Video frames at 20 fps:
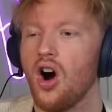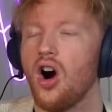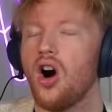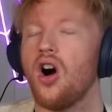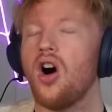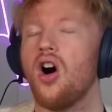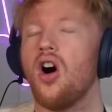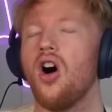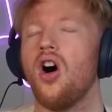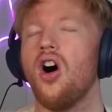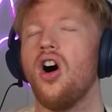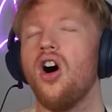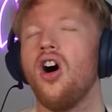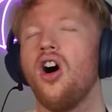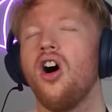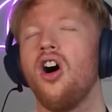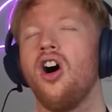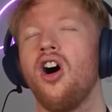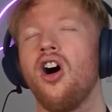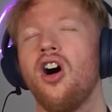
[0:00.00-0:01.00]

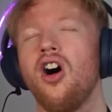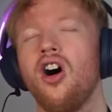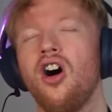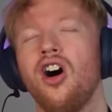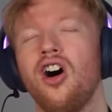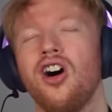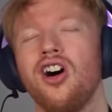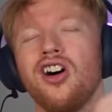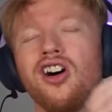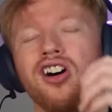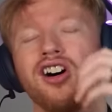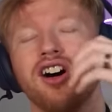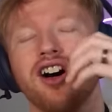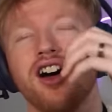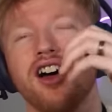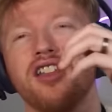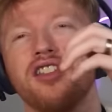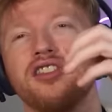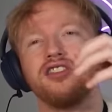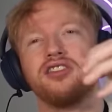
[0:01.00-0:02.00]
Oh,
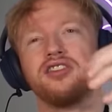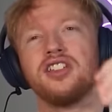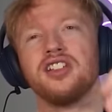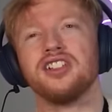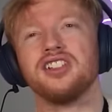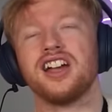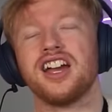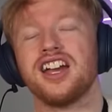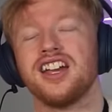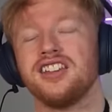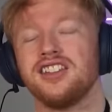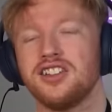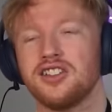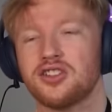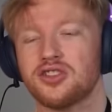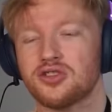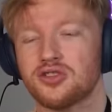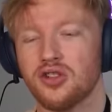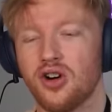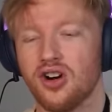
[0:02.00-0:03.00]
the lightning
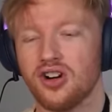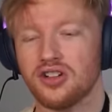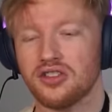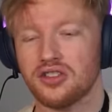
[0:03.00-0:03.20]
struck the